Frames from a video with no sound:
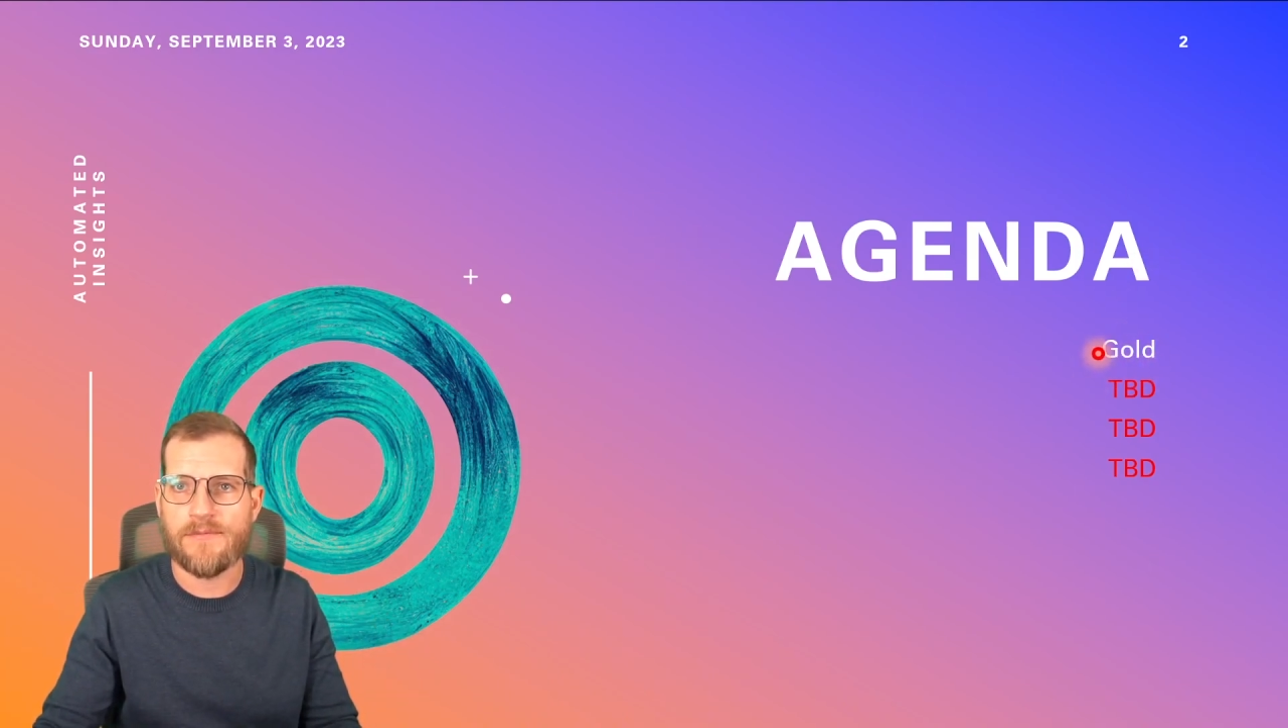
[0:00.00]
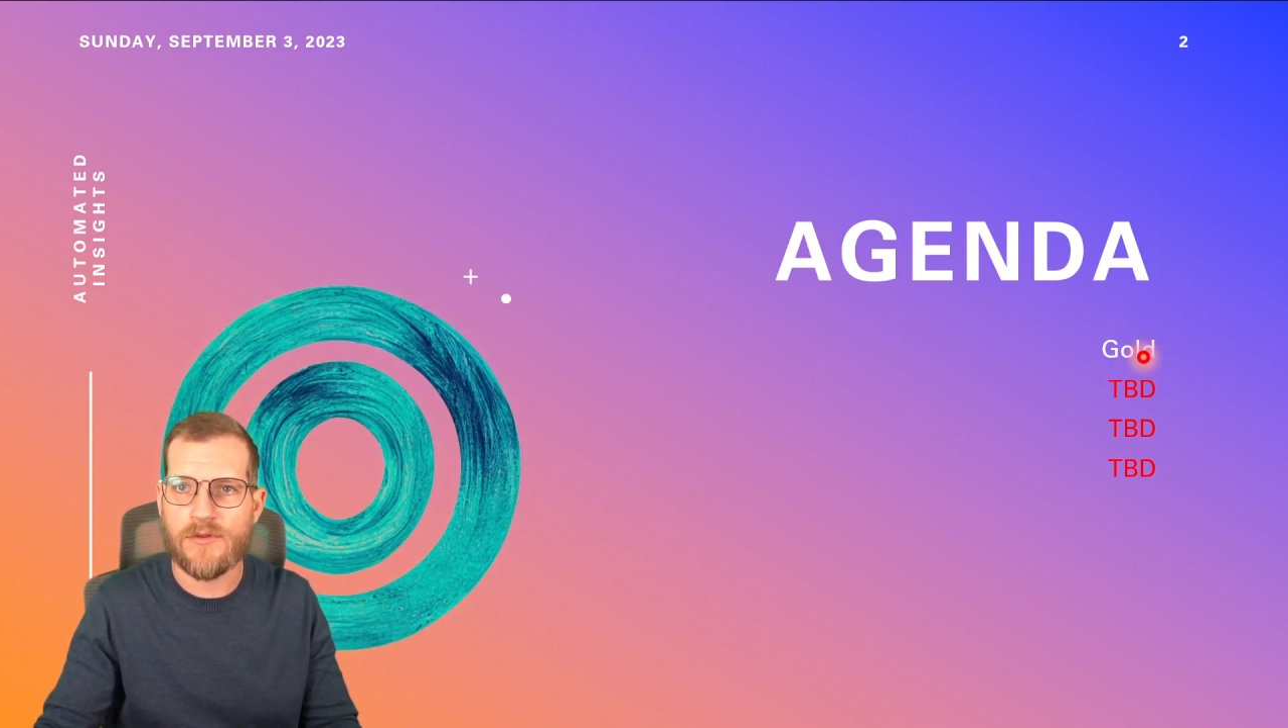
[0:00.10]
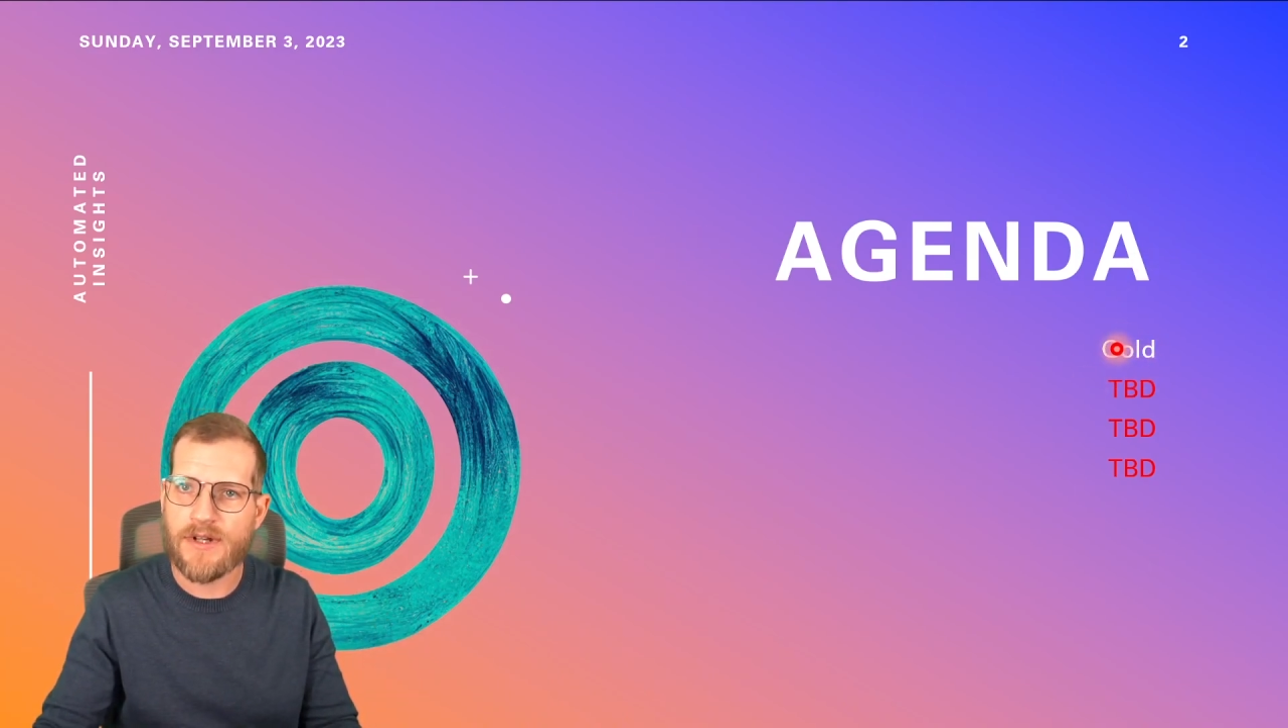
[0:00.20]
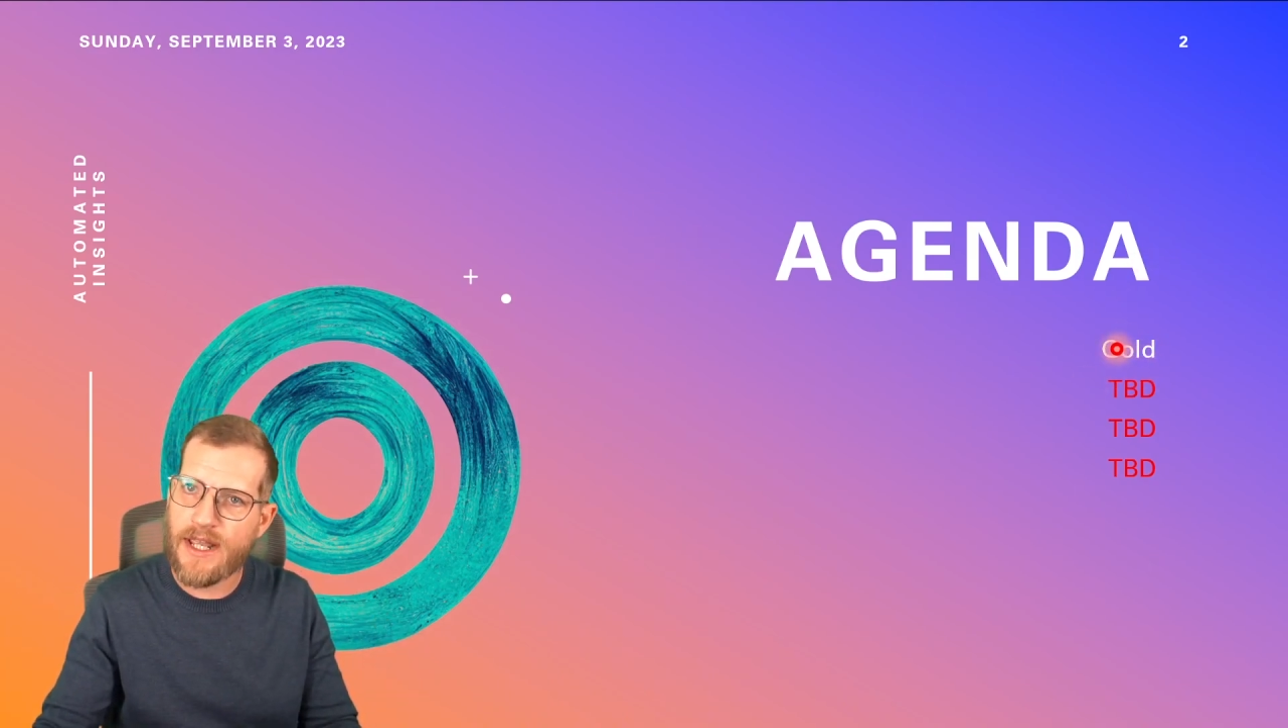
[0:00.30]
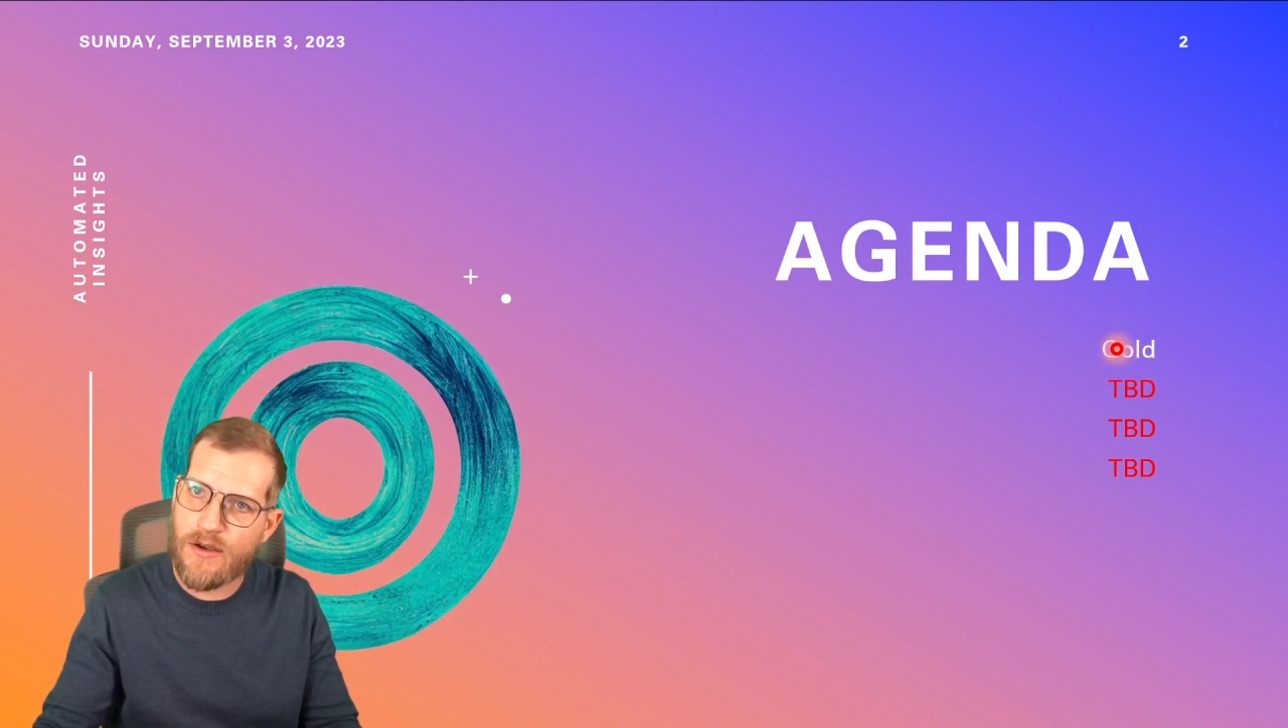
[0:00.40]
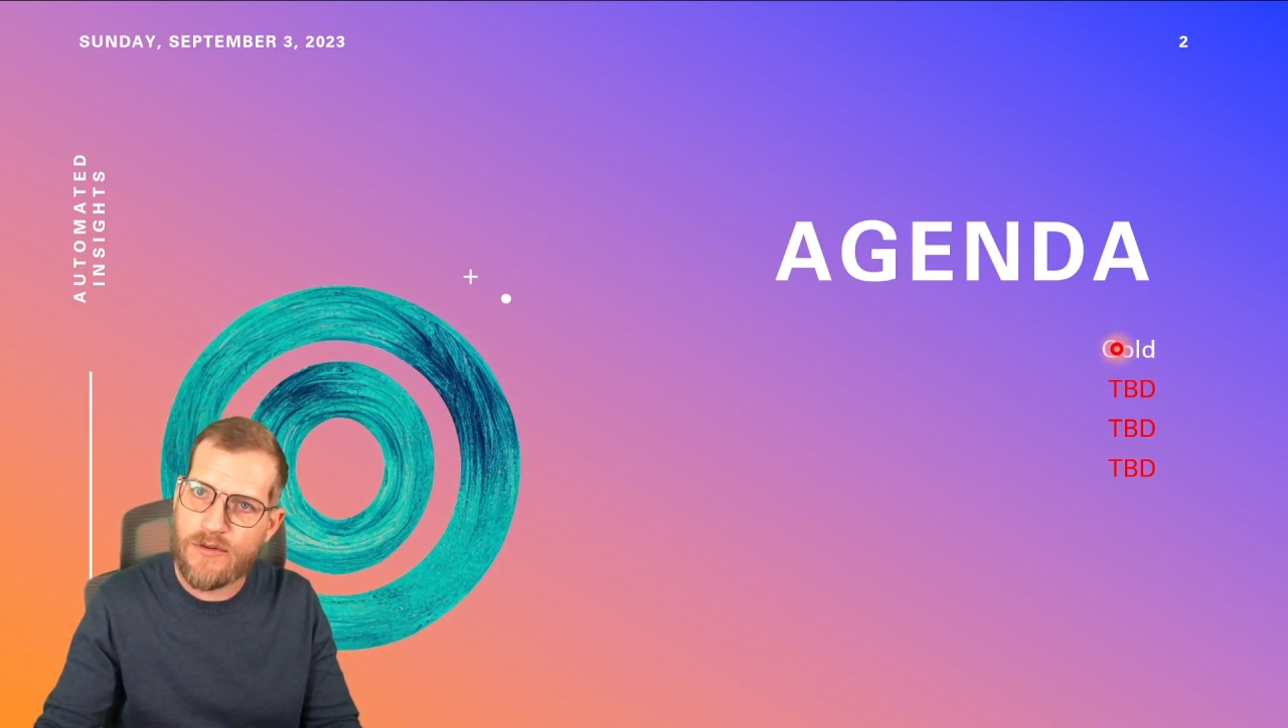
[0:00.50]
for now,